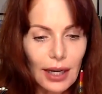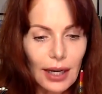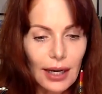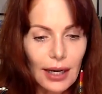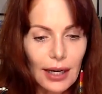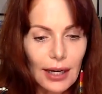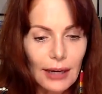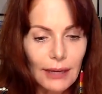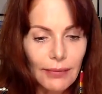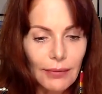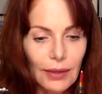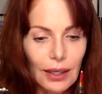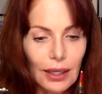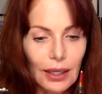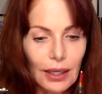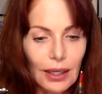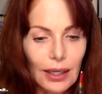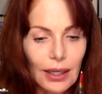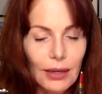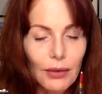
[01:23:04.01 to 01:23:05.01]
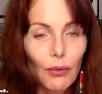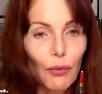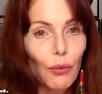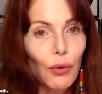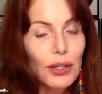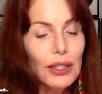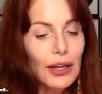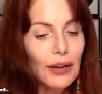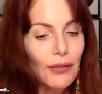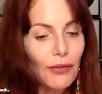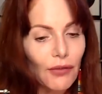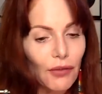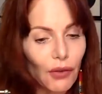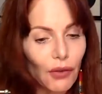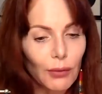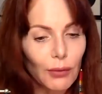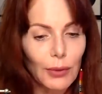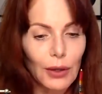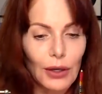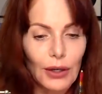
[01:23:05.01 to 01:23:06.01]
Um, he was a
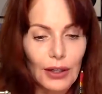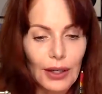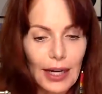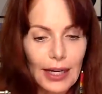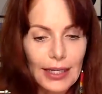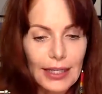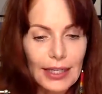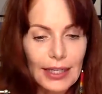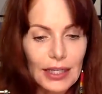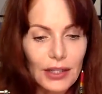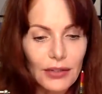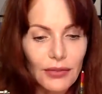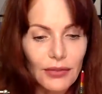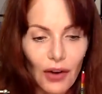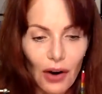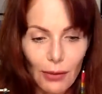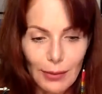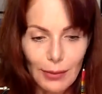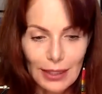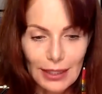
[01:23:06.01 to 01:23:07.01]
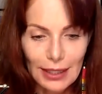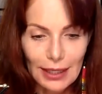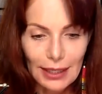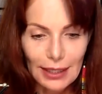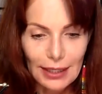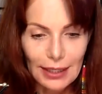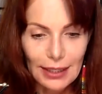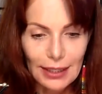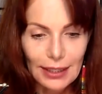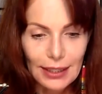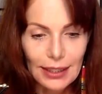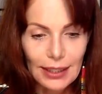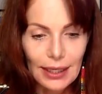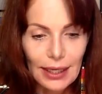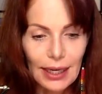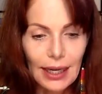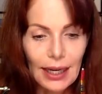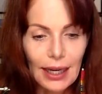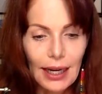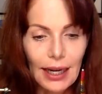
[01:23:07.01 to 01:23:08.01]
former licensed pharmacist.
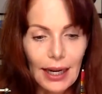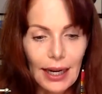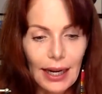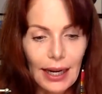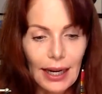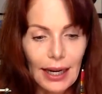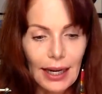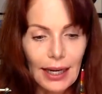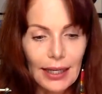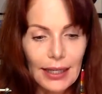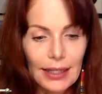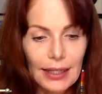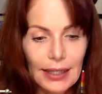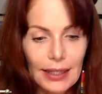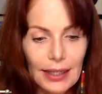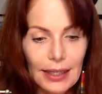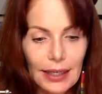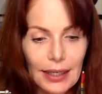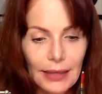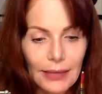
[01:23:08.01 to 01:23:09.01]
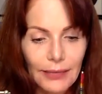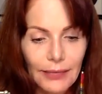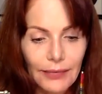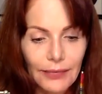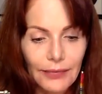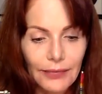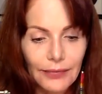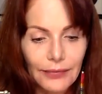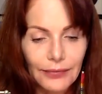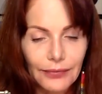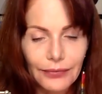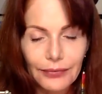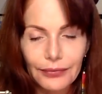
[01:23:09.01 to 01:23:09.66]
And um,